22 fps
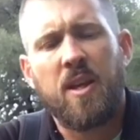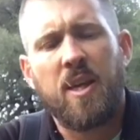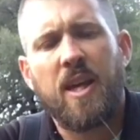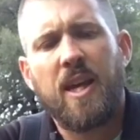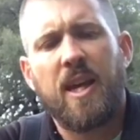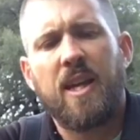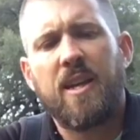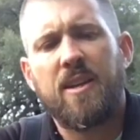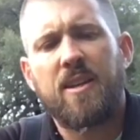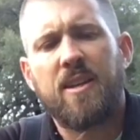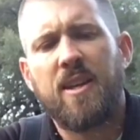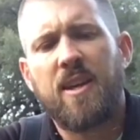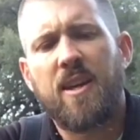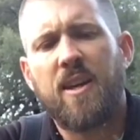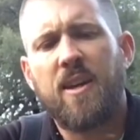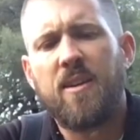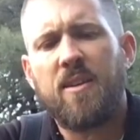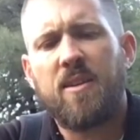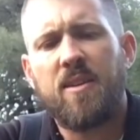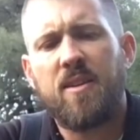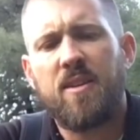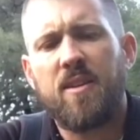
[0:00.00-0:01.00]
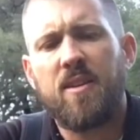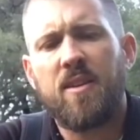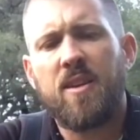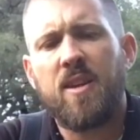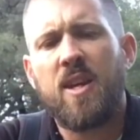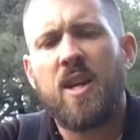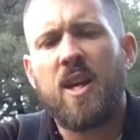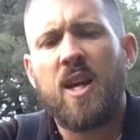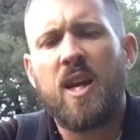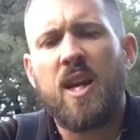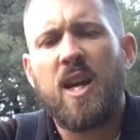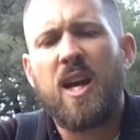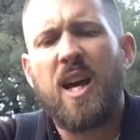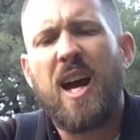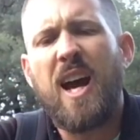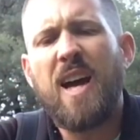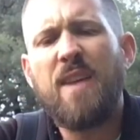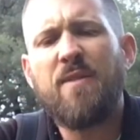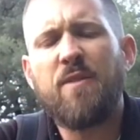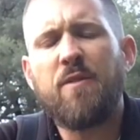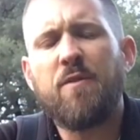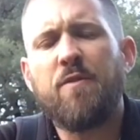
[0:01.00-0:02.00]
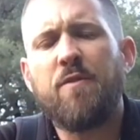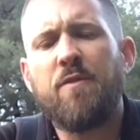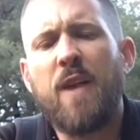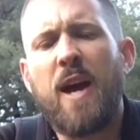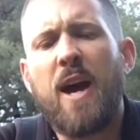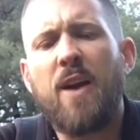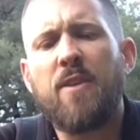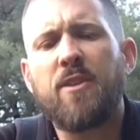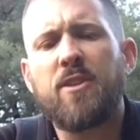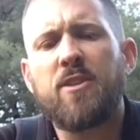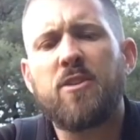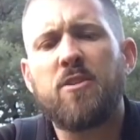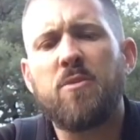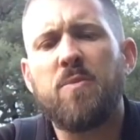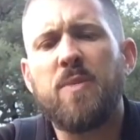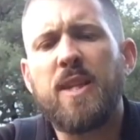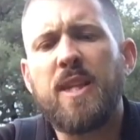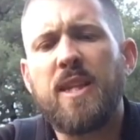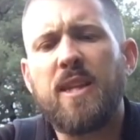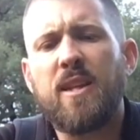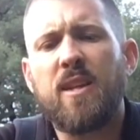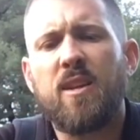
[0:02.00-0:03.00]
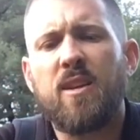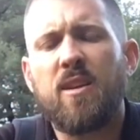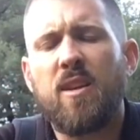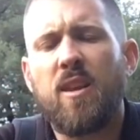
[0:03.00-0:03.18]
and I haven't found it to be